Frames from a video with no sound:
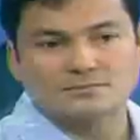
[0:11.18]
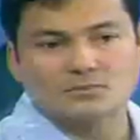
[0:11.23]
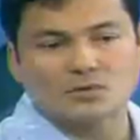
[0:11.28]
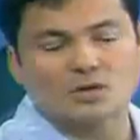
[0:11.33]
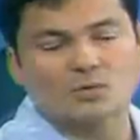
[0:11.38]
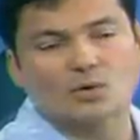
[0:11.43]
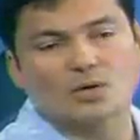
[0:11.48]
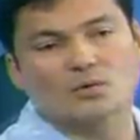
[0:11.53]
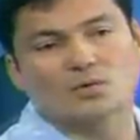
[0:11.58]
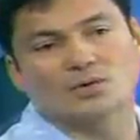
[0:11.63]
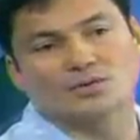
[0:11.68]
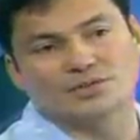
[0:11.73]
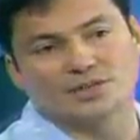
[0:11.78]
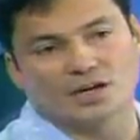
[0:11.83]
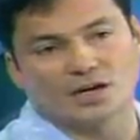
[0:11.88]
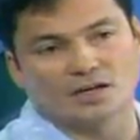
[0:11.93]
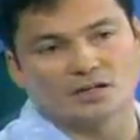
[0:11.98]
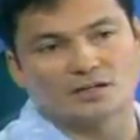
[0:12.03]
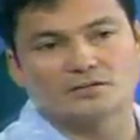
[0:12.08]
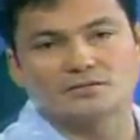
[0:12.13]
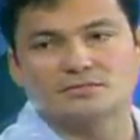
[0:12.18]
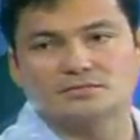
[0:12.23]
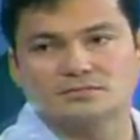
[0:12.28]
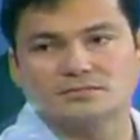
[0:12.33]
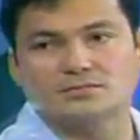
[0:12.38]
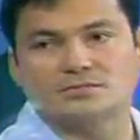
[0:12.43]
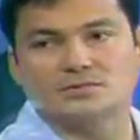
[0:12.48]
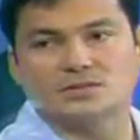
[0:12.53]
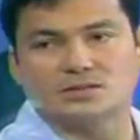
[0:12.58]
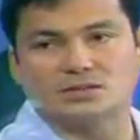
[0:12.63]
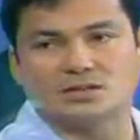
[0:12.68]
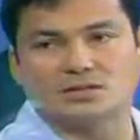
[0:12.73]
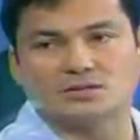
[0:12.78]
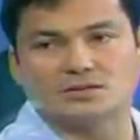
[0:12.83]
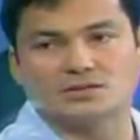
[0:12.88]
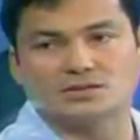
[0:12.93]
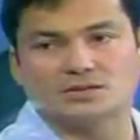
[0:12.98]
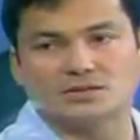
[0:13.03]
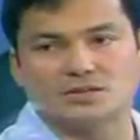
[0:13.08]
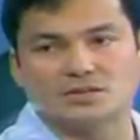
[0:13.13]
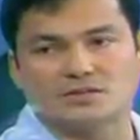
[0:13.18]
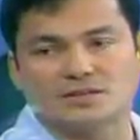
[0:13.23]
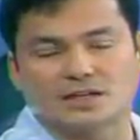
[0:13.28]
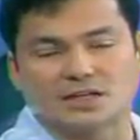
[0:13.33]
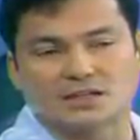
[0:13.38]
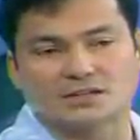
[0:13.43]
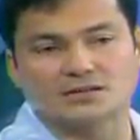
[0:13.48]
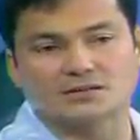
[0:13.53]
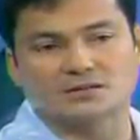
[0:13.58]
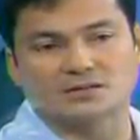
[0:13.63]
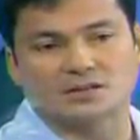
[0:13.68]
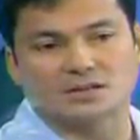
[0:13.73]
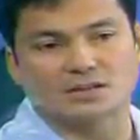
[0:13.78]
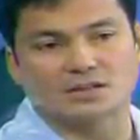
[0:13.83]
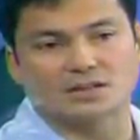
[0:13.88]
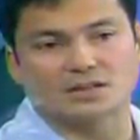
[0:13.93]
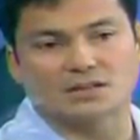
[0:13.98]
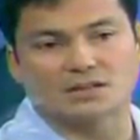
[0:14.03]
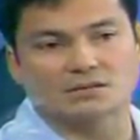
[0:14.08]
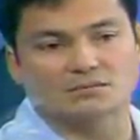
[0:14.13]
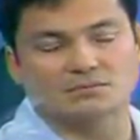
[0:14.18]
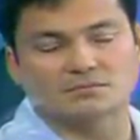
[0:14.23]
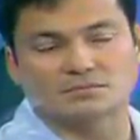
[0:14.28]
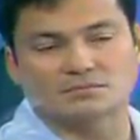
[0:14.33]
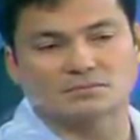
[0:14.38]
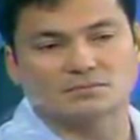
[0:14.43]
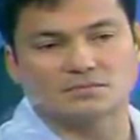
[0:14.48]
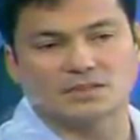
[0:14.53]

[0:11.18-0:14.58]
well we were young you know we should give that um,